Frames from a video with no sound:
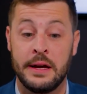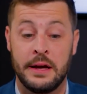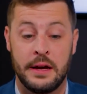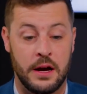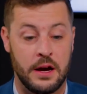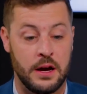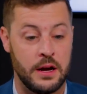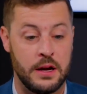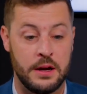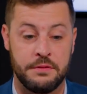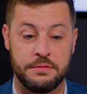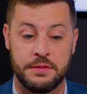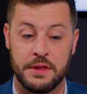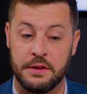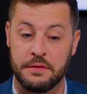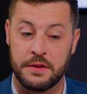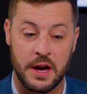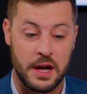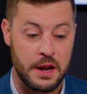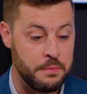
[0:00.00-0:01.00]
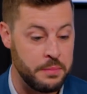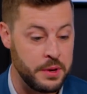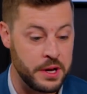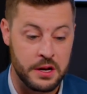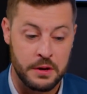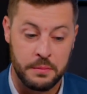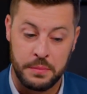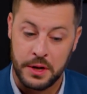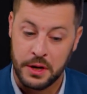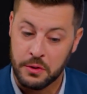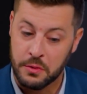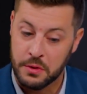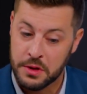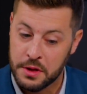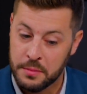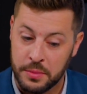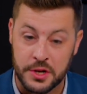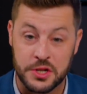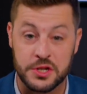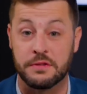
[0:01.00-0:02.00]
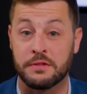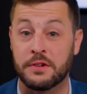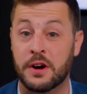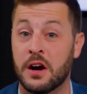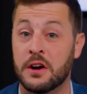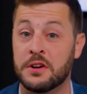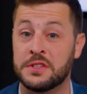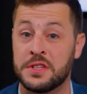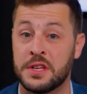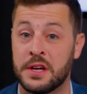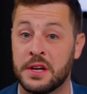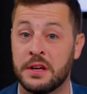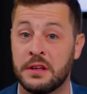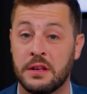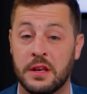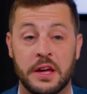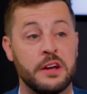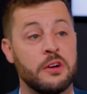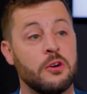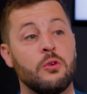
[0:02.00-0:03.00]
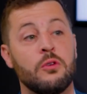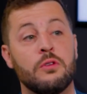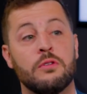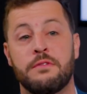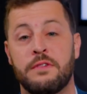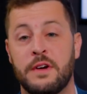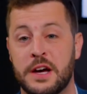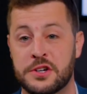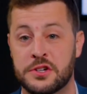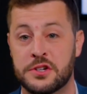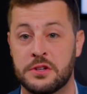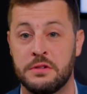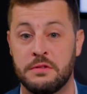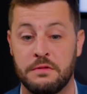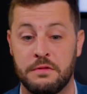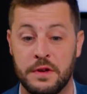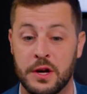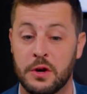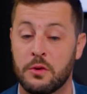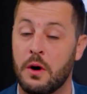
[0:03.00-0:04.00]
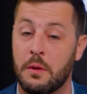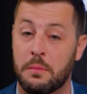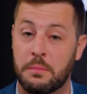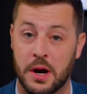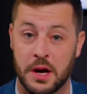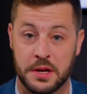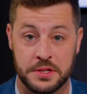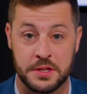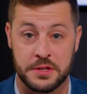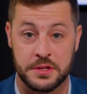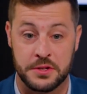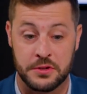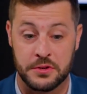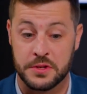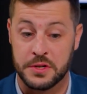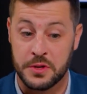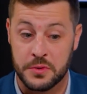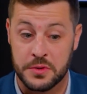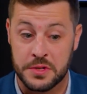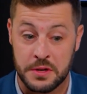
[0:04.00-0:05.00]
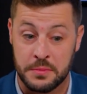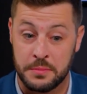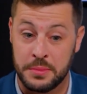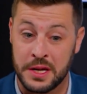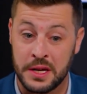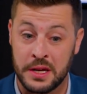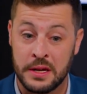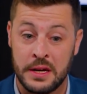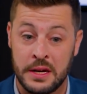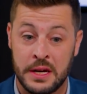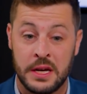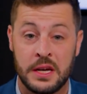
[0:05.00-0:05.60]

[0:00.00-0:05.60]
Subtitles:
If they've got a big computer with a bunch of cards in it, like old-fashioned video wall processors used to be,